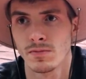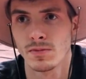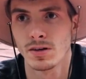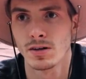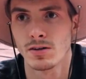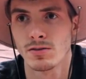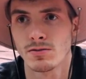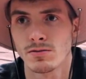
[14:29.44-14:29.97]
You
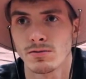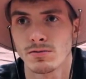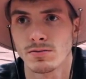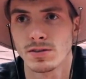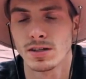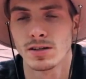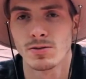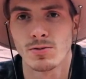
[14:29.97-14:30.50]
know,
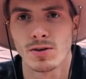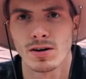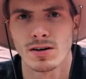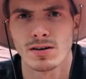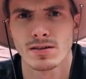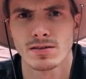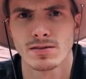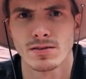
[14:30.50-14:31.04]
needed
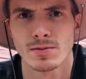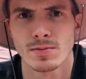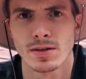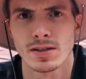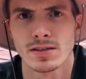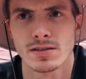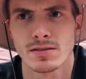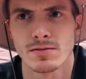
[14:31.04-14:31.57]
work,
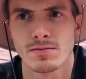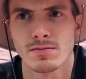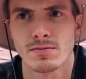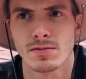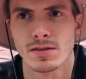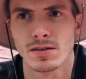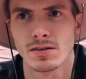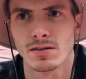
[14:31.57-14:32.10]
replaced the,
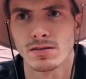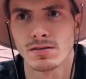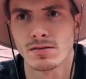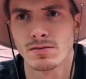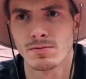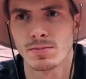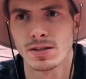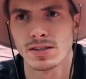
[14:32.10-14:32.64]
the
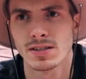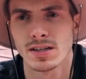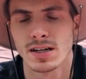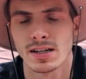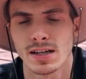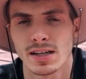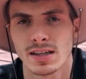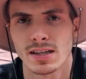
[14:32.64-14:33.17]
piston
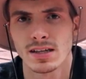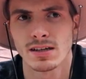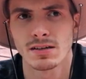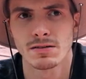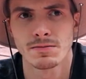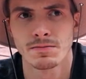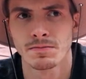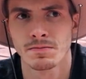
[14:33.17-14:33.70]
on that
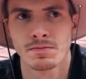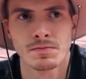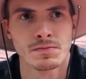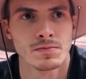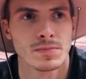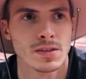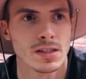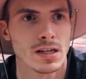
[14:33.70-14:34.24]
thing.
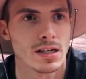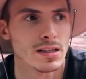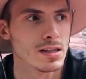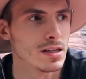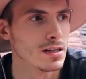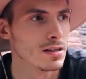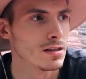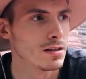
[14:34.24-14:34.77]
Got
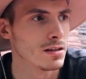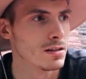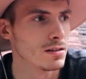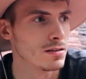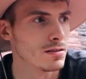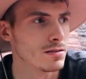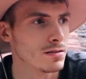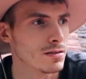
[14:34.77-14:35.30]
that
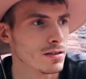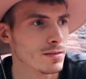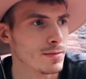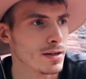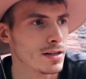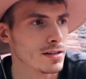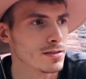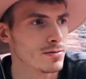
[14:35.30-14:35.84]
done.
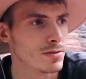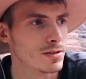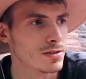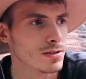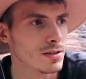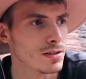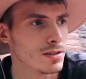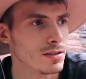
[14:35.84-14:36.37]
Duramax
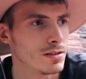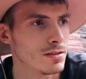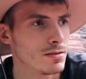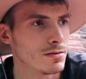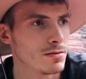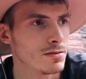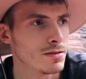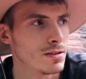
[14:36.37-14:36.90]
works good.
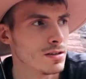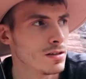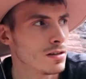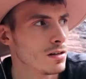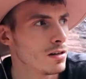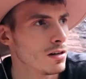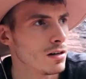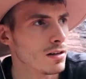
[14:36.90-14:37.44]

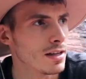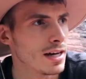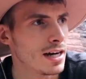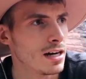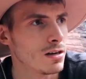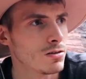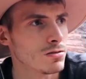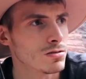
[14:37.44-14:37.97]
Uh, the
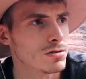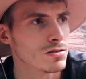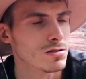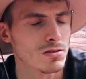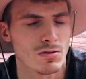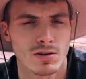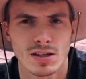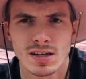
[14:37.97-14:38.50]

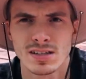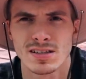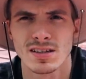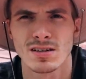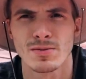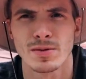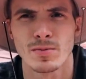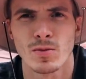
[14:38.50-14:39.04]
house only needs a
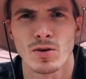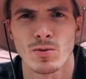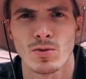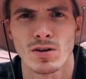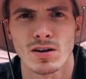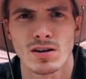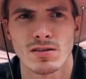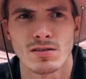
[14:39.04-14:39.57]
little bit more
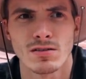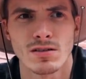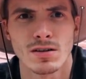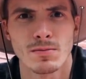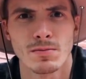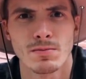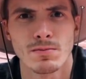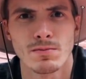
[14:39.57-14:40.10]
work in,
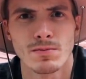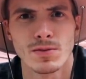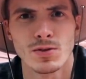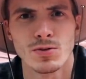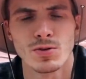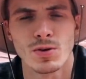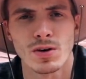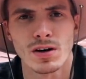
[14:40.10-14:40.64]
in
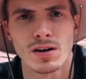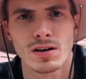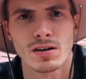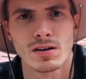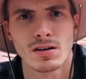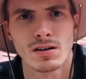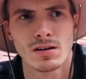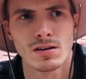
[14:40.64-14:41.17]
New York.
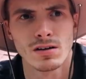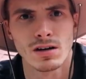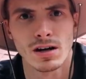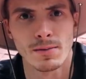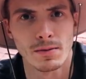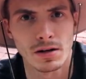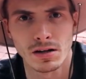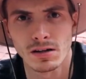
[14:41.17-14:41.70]

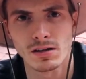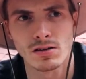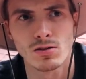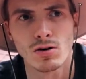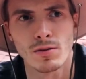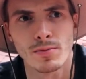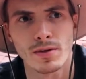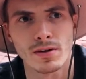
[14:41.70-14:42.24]
I'm gonna
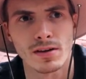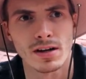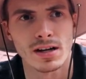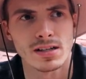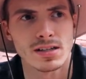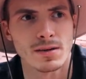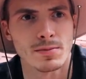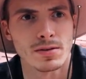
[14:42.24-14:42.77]
go up there in the
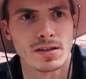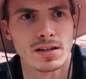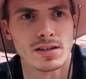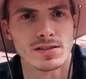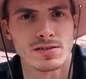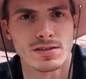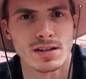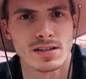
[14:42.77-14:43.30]
next couple
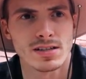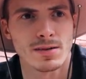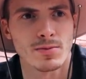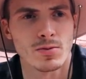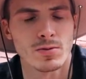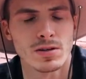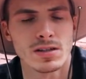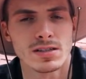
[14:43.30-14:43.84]
days or next
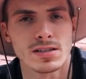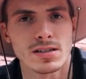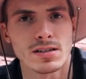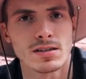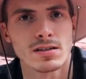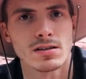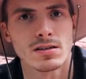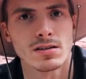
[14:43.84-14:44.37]
couple weeks and